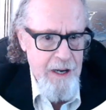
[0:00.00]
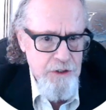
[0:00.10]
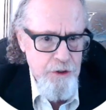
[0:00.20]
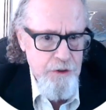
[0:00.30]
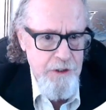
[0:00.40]

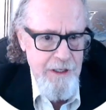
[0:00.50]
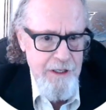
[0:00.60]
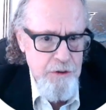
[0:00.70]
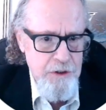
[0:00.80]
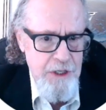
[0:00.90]
turn the
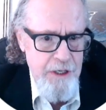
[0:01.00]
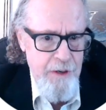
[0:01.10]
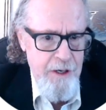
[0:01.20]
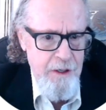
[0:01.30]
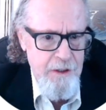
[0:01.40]
electric
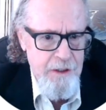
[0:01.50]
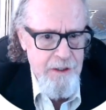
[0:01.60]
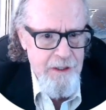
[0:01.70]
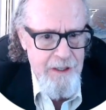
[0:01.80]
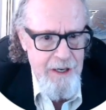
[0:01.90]
generator,
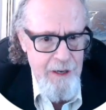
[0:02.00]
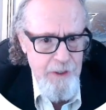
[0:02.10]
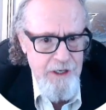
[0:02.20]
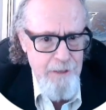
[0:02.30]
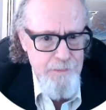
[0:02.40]
and when
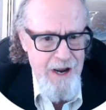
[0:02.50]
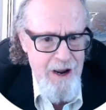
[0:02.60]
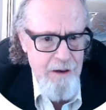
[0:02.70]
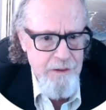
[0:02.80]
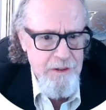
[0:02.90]
it comes
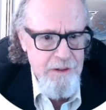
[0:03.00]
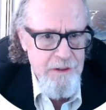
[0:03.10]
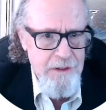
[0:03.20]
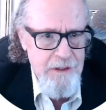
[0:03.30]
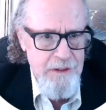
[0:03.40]
out,
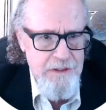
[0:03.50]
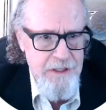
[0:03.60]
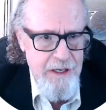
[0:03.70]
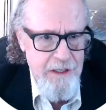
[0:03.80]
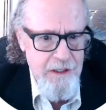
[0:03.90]
it
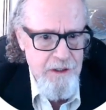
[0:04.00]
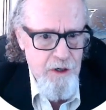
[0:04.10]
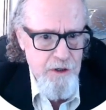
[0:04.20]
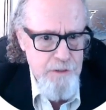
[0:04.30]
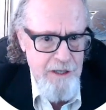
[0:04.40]

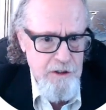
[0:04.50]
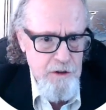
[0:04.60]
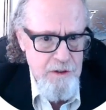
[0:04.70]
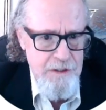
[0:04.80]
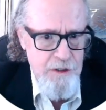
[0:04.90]
goes back
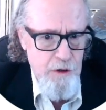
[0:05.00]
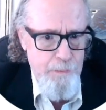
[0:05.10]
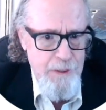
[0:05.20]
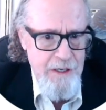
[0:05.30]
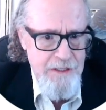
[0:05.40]
to 0
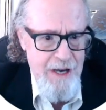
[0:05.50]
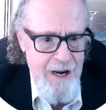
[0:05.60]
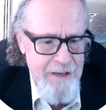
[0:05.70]
psi.